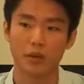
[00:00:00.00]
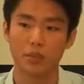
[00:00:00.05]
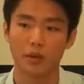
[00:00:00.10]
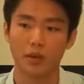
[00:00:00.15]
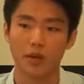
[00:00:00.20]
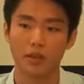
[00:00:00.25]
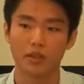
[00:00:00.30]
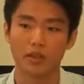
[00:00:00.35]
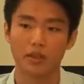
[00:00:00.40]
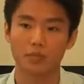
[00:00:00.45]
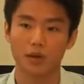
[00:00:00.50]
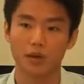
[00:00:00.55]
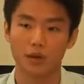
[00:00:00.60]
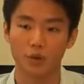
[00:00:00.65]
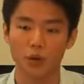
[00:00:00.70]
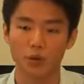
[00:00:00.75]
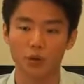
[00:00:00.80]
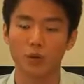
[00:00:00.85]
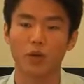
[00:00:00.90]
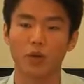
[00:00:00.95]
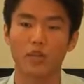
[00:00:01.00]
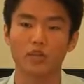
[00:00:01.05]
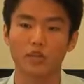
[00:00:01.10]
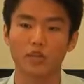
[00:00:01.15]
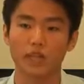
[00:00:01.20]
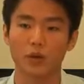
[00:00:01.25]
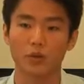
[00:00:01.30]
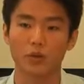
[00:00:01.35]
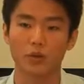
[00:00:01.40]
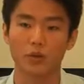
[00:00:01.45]
but but also
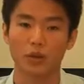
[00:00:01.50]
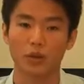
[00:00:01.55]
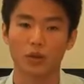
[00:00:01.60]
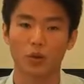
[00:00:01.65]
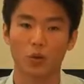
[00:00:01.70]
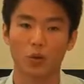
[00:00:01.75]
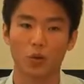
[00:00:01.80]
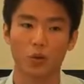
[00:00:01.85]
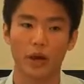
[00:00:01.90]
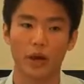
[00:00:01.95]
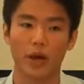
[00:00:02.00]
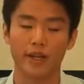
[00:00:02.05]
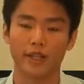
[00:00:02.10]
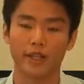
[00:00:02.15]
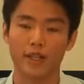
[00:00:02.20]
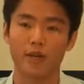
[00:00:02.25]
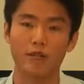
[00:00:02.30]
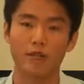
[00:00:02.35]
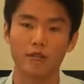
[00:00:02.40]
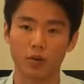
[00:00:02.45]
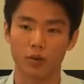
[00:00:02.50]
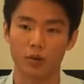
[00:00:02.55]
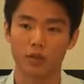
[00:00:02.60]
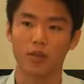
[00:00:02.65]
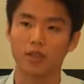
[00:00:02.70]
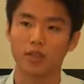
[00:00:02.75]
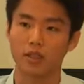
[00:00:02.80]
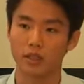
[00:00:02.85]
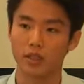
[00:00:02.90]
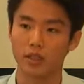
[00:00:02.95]
understand where it came from,
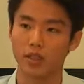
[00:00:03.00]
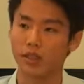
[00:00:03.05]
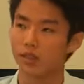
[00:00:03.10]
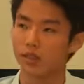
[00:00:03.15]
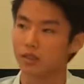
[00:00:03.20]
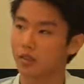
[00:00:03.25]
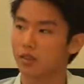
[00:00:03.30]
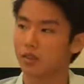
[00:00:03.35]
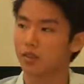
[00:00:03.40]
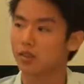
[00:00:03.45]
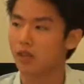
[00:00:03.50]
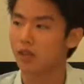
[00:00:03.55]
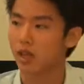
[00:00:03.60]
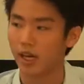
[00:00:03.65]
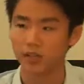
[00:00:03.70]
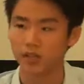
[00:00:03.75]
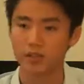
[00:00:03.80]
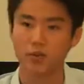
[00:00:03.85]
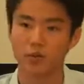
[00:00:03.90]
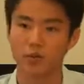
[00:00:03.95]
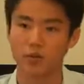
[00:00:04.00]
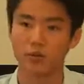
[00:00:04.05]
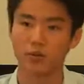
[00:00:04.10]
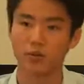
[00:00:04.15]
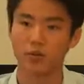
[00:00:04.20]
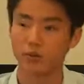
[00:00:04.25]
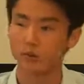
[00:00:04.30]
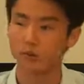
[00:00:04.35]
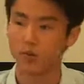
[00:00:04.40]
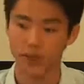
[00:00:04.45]
like as
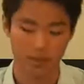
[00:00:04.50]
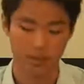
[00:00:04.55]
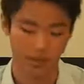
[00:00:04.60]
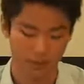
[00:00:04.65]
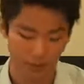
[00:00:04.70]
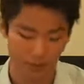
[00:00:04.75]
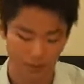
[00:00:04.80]
from the writer,